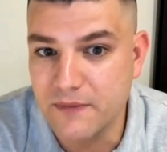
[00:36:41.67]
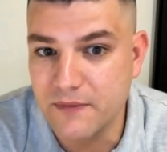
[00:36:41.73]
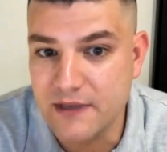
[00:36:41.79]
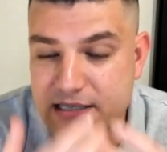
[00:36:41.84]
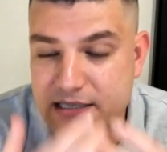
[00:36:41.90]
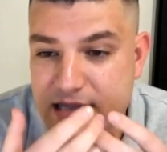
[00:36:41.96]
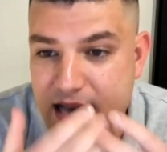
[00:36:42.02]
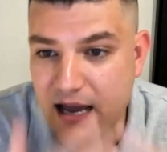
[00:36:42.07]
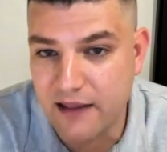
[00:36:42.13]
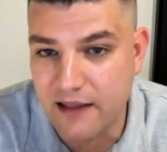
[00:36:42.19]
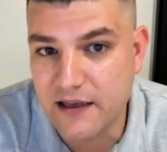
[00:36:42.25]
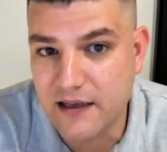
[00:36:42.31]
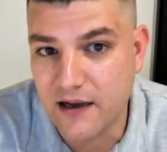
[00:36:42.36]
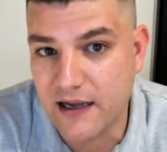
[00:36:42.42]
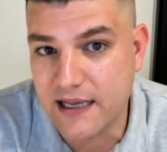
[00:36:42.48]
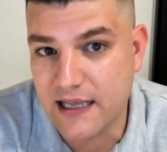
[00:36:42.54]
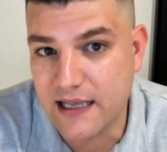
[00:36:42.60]
There's nothing
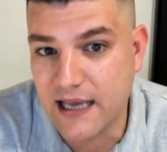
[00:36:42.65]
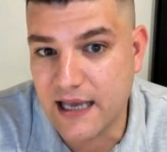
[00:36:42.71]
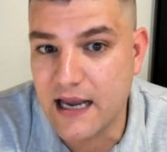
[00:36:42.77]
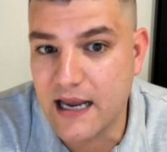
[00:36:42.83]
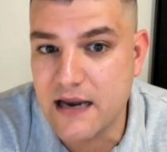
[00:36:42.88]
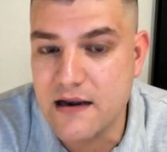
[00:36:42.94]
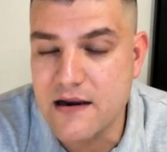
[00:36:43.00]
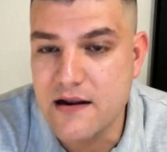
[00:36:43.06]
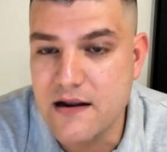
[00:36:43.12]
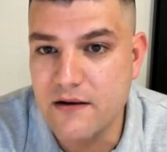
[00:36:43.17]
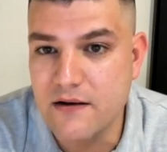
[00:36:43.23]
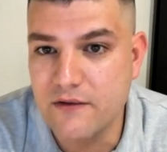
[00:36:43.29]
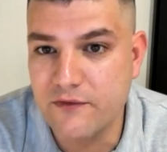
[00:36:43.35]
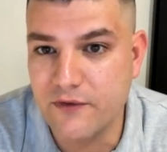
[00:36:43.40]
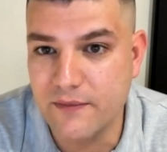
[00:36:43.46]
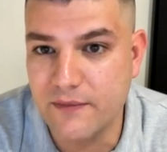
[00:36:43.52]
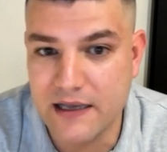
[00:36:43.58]
I can gain
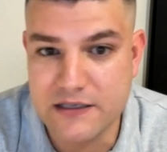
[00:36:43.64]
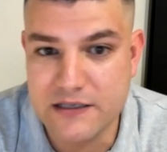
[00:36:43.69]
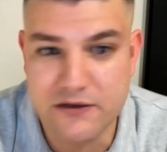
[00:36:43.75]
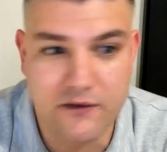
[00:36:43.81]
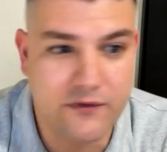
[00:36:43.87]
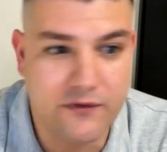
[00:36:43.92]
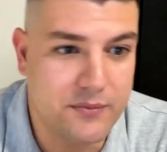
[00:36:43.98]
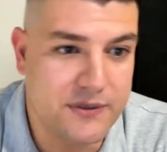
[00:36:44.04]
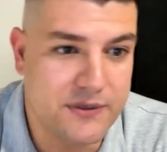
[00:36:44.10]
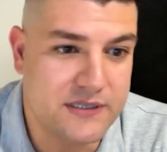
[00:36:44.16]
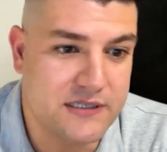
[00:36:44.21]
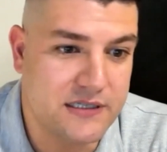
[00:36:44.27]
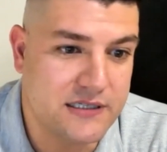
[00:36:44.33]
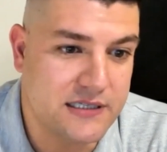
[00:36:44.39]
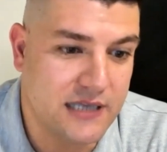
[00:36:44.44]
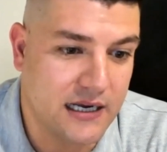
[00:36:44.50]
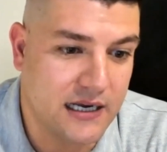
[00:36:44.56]
from that. So if your
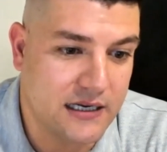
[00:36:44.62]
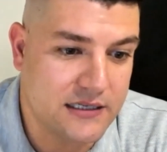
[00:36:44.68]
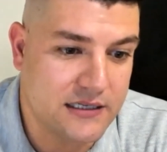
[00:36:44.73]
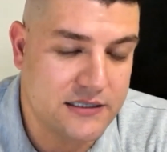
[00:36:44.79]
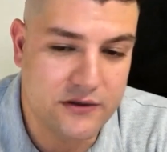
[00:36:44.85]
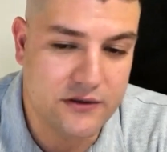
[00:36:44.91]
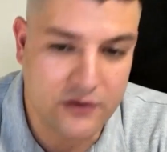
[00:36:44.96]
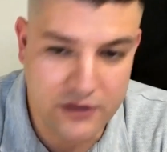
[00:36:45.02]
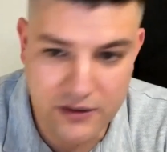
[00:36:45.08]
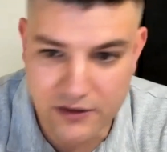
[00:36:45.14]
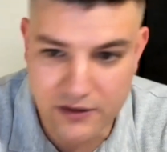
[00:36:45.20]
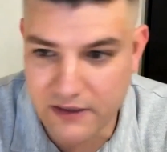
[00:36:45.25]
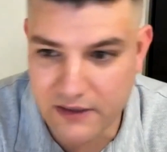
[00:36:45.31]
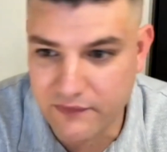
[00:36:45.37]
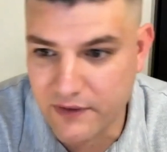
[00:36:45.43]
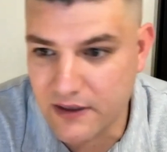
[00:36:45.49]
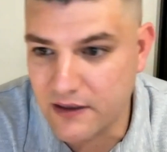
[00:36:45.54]
business sucks or
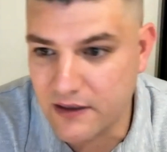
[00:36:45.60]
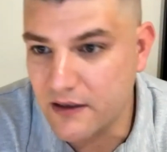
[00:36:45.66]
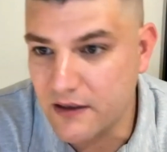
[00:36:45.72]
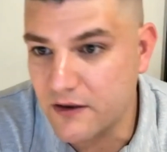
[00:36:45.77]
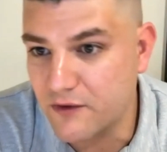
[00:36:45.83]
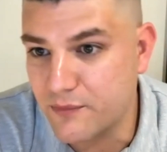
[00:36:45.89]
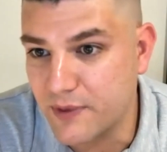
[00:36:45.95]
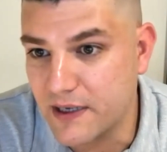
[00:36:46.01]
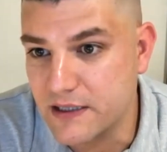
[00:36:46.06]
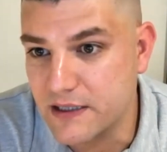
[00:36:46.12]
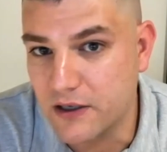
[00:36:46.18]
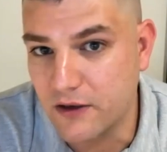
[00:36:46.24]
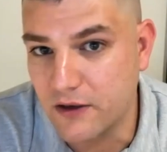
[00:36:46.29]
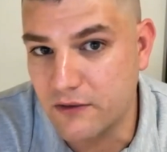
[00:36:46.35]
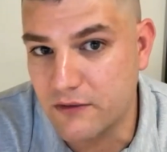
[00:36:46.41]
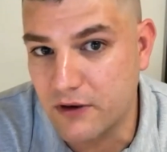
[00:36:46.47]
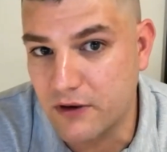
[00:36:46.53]
you've been
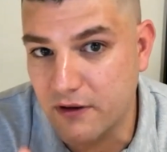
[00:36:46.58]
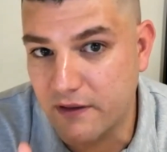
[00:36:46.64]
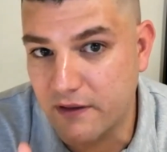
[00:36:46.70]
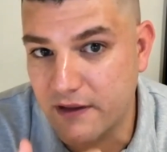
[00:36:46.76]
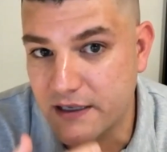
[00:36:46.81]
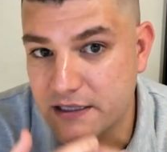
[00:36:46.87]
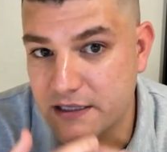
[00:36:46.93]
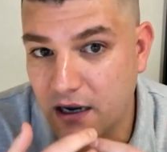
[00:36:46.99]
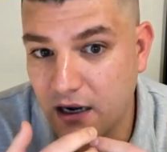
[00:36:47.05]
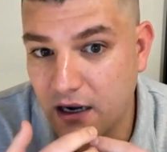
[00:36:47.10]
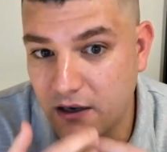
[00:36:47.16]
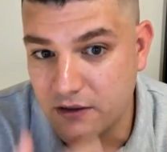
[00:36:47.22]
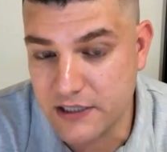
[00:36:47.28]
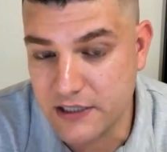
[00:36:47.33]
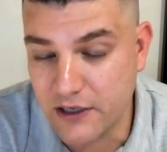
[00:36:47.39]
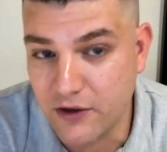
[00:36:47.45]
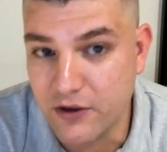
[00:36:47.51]
told wrong things,
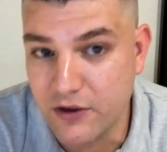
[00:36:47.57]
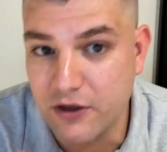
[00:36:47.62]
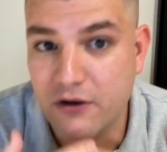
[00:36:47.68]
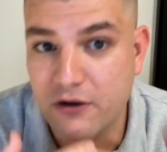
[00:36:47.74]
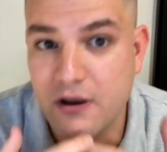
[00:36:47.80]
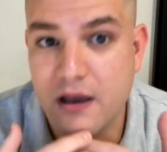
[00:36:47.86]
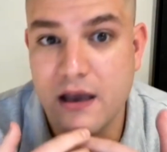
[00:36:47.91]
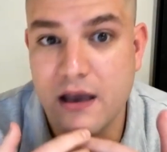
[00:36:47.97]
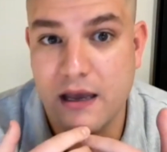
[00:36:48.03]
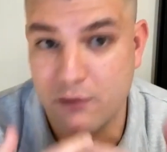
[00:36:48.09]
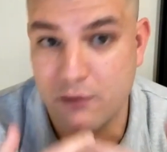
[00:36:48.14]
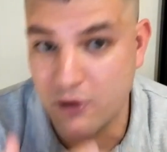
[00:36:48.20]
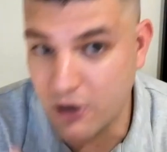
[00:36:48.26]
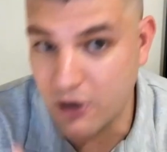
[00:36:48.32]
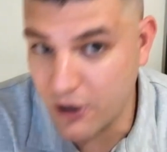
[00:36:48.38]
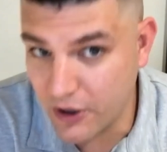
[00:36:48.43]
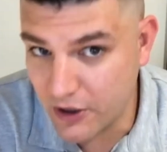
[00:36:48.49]
I'll tell you, it
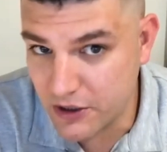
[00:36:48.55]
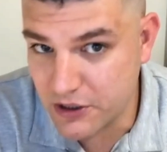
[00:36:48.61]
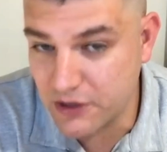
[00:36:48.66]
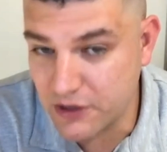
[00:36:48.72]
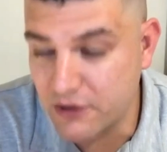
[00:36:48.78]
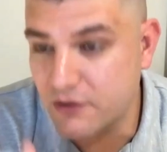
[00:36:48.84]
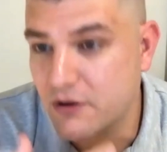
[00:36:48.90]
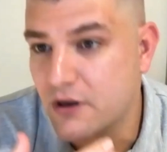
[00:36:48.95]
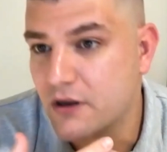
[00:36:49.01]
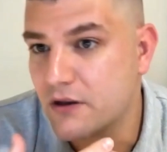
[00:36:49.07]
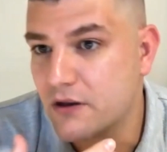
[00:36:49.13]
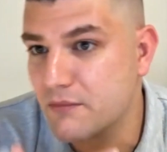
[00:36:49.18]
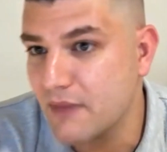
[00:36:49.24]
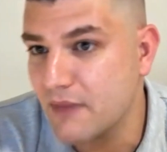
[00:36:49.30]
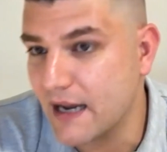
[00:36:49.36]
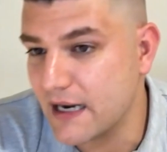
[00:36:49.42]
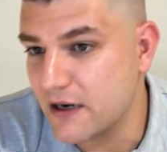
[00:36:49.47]
will hurt you. You
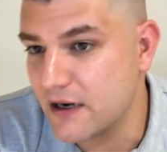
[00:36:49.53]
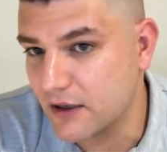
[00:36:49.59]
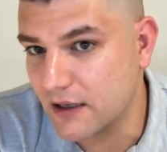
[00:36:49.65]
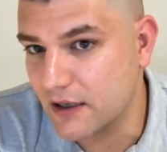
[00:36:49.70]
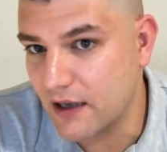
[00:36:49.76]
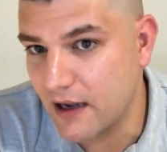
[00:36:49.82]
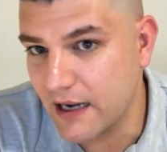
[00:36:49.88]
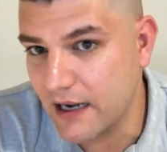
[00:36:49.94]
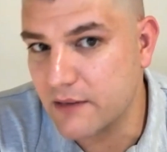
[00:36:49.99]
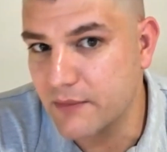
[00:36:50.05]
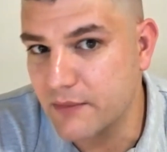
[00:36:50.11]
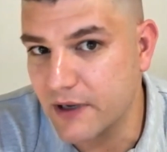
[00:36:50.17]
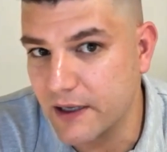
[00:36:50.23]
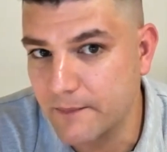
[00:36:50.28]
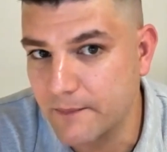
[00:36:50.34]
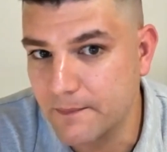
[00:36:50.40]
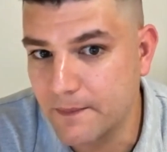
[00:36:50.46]
may not like
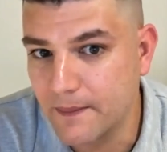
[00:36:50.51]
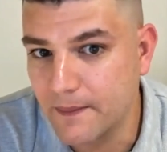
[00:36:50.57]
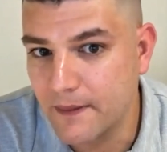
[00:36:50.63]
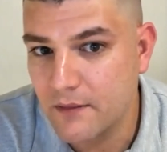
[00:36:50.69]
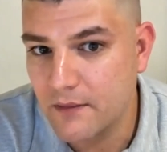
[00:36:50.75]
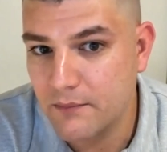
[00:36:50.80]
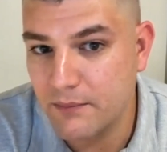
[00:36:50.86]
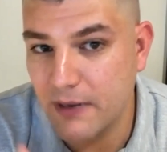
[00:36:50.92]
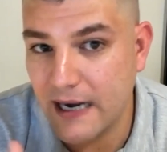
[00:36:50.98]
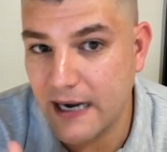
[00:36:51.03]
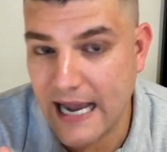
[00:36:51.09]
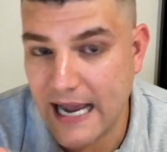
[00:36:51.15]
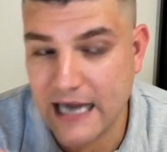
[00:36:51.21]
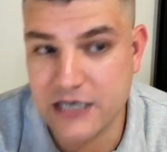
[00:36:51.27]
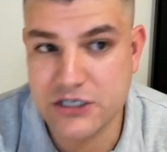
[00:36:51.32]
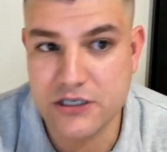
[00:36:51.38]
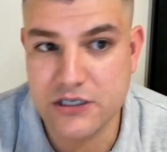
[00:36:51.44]
me, but
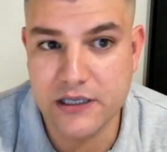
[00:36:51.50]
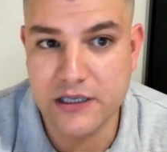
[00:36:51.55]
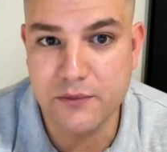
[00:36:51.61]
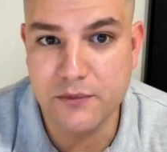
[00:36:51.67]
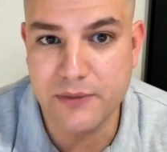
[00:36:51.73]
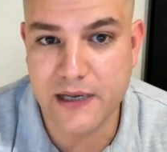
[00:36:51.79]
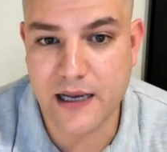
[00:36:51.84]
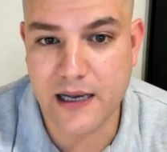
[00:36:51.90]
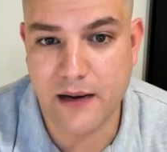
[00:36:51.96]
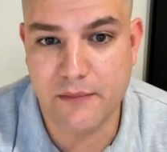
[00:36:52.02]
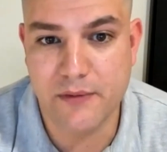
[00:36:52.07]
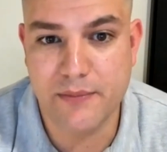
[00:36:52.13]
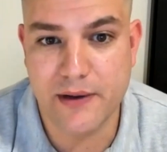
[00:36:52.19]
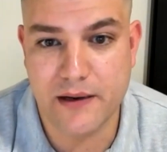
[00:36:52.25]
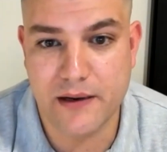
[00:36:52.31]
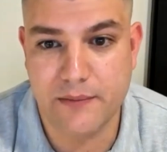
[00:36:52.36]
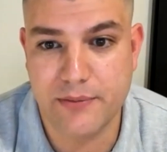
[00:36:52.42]
actually you'll become a
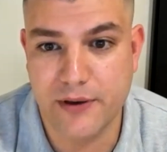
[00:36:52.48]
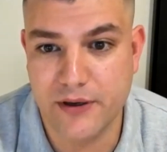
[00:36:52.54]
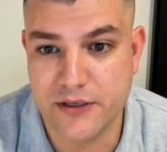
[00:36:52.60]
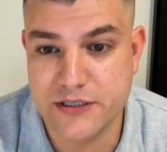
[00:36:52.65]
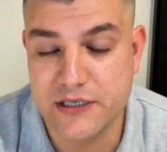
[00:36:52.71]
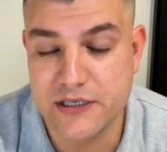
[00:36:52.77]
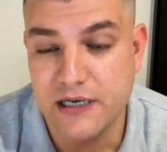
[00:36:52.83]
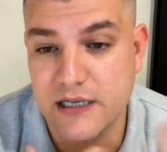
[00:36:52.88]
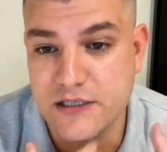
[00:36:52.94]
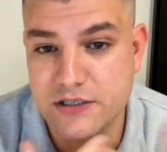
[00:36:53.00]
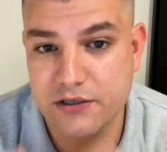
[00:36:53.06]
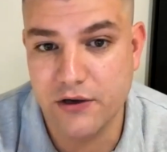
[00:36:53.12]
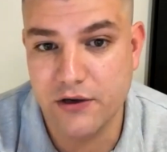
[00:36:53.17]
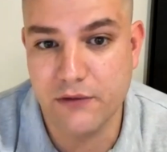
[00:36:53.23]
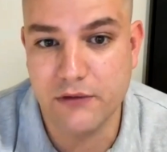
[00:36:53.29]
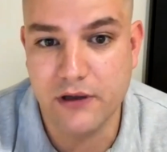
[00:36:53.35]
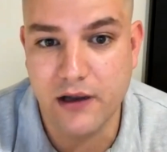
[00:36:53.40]
better person. And
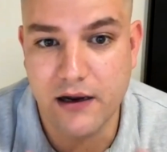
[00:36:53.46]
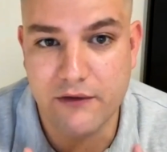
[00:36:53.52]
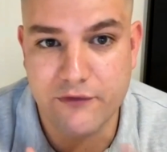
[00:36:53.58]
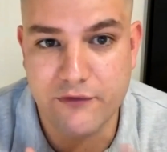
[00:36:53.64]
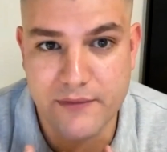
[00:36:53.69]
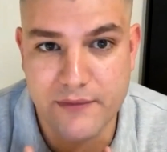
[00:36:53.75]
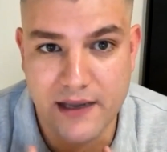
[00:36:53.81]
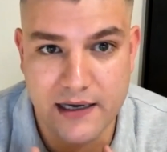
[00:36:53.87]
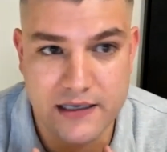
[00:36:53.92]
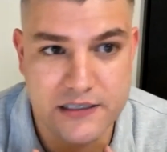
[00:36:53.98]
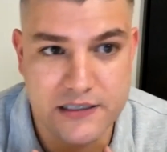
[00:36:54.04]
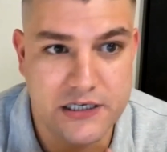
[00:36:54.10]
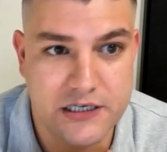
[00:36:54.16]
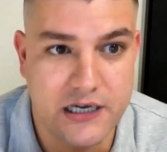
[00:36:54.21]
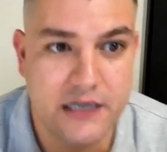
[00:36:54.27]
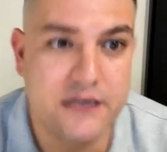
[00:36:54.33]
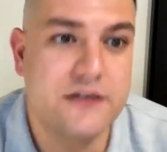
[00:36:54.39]
so will I from that
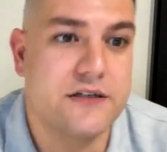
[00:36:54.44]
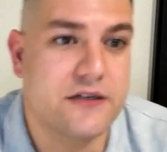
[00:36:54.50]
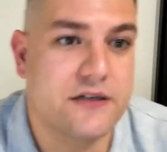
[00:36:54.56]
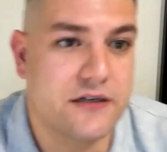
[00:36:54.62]
exchange.